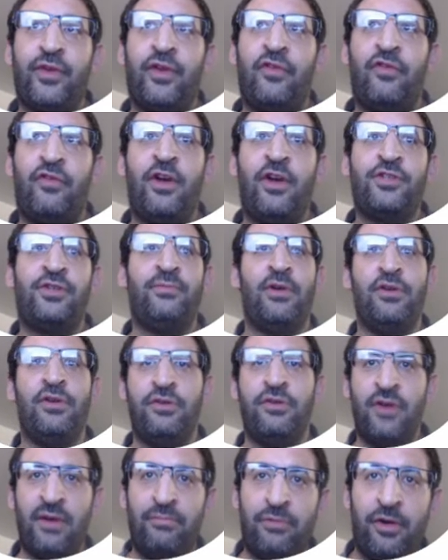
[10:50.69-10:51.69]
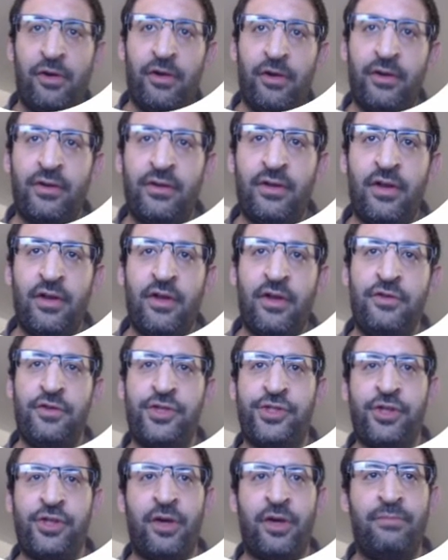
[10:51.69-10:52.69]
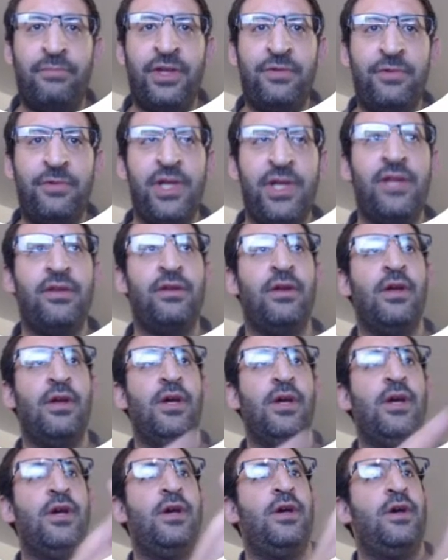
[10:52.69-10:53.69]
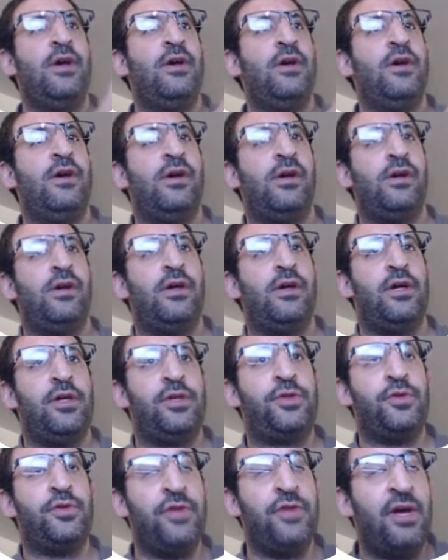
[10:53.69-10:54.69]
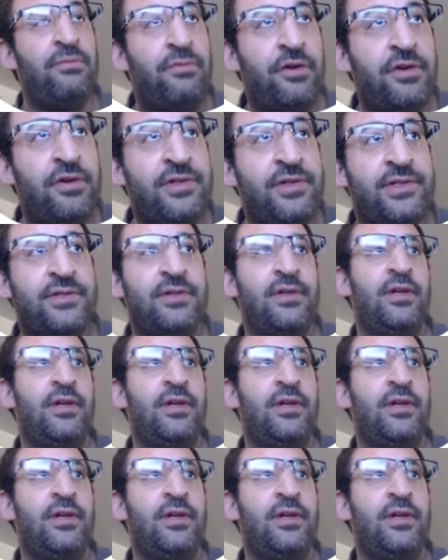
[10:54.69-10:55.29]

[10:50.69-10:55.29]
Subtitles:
for example, a number, the sum between two numbers,